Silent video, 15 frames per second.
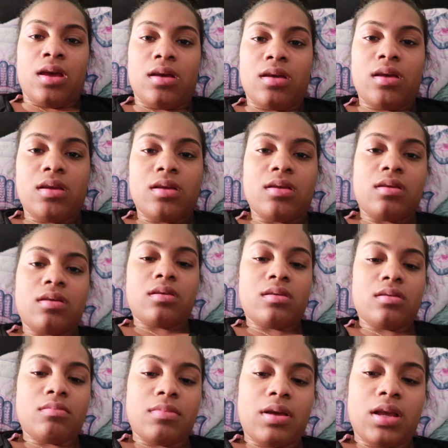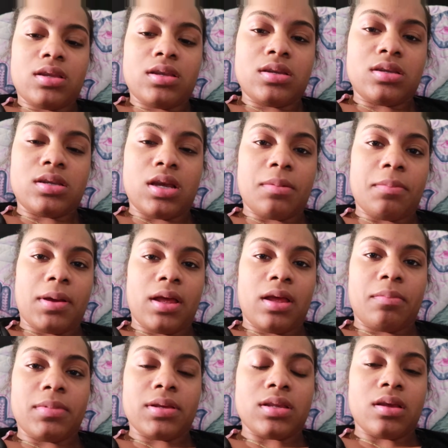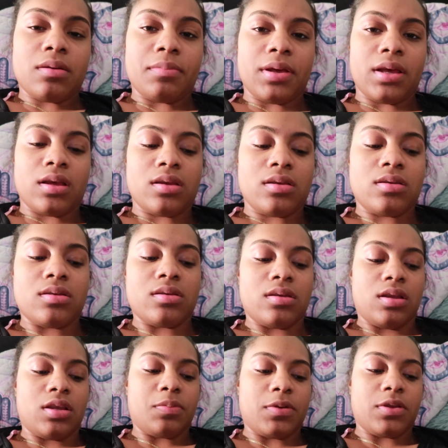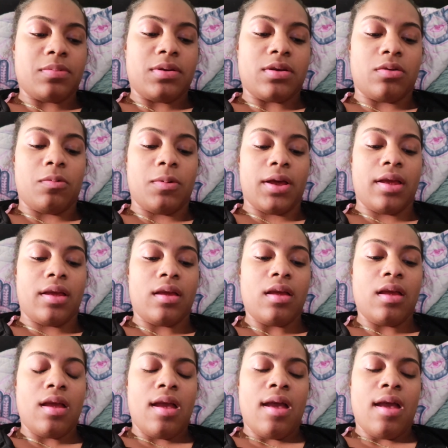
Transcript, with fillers: Um, I just checked my Amazon packages and it's supposed to be on the way.